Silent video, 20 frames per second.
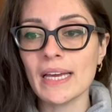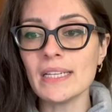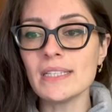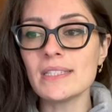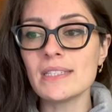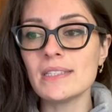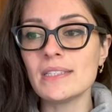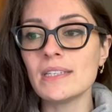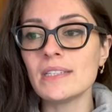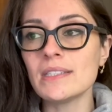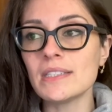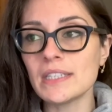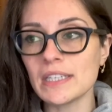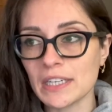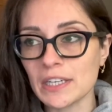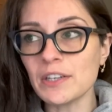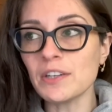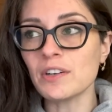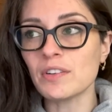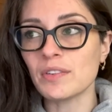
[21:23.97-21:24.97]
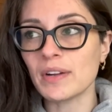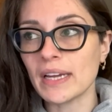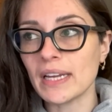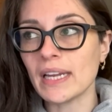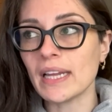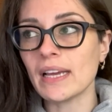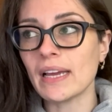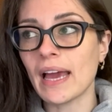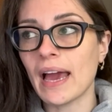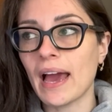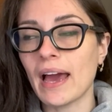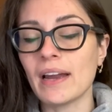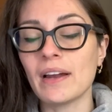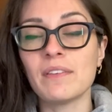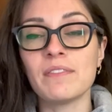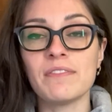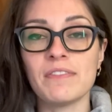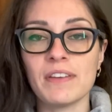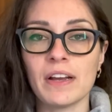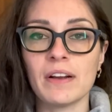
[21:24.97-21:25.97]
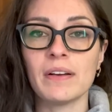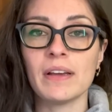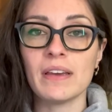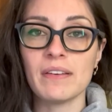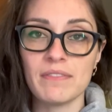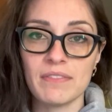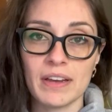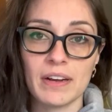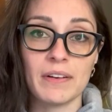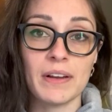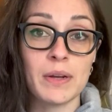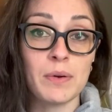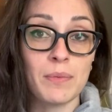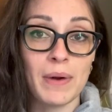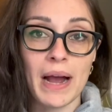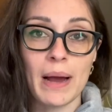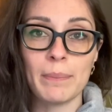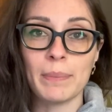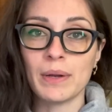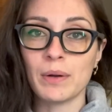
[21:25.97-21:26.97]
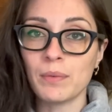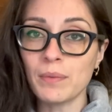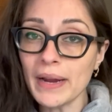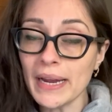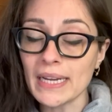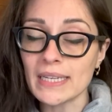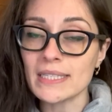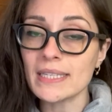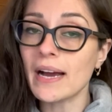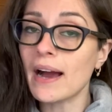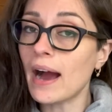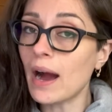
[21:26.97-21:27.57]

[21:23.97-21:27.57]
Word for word: it's deteriorating at a very, very rapid rate.